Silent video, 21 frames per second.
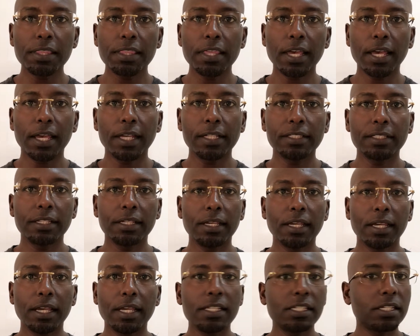that
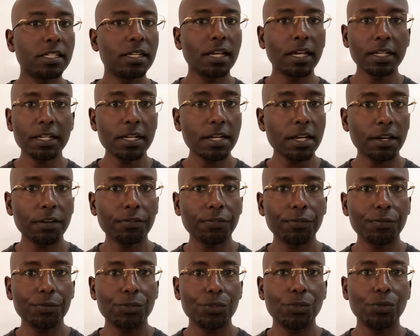it's not enough
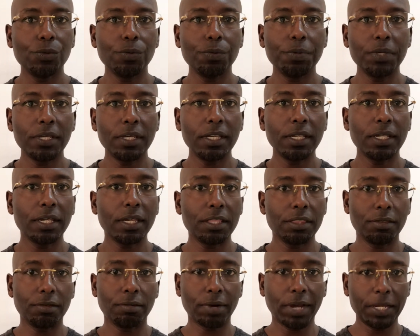to be
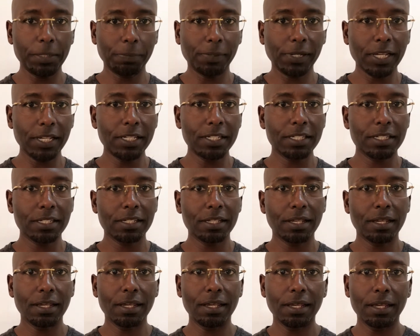in the right place
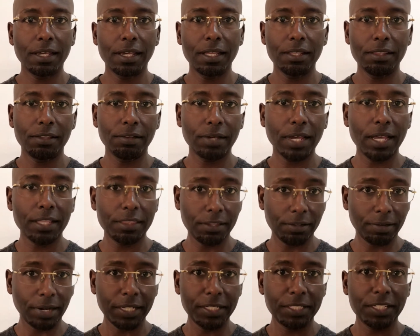and at the
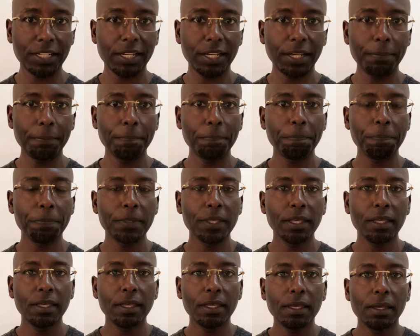right time,
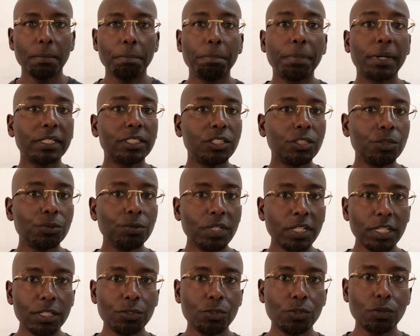but you
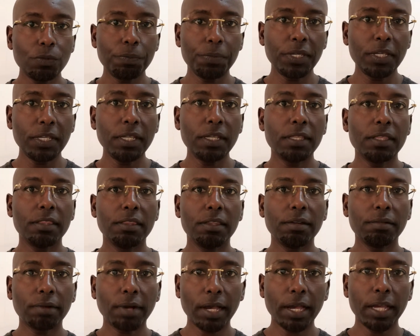need to be
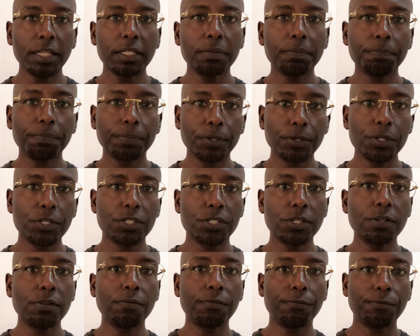the right
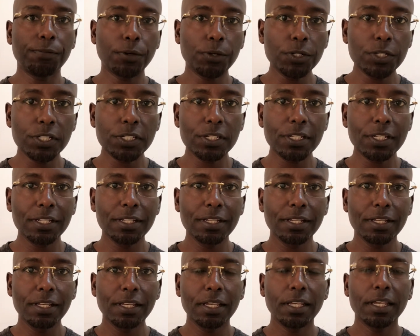person first,
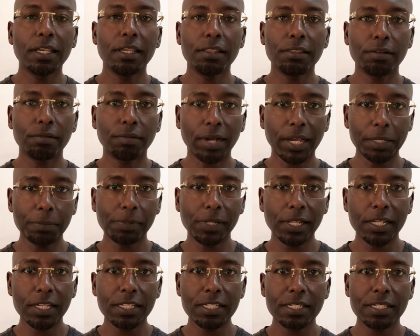in the right
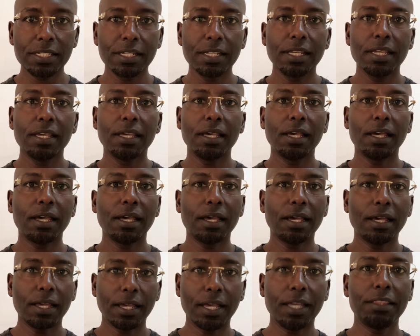place,
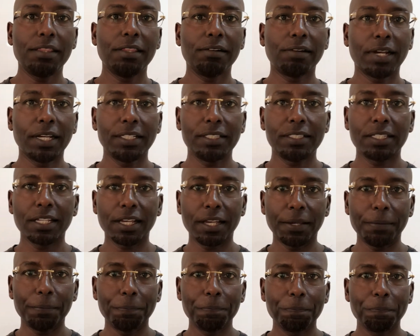at the right time.